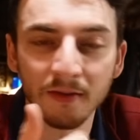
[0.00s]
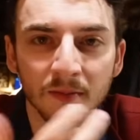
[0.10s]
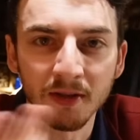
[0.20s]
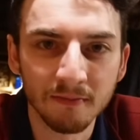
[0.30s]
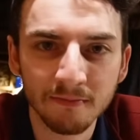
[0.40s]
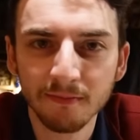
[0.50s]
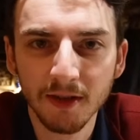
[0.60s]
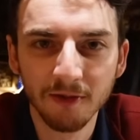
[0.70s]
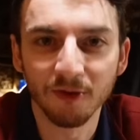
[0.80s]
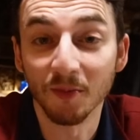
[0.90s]
I mean,
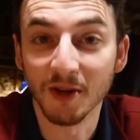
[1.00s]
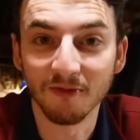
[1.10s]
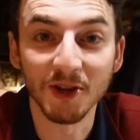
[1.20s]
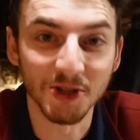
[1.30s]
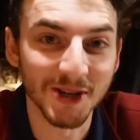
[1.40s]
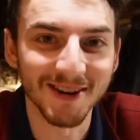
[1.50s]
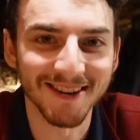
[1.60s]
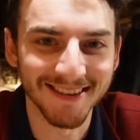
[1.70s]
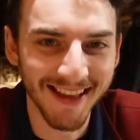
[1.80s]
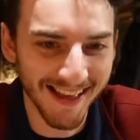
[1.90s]
for being vegetarian.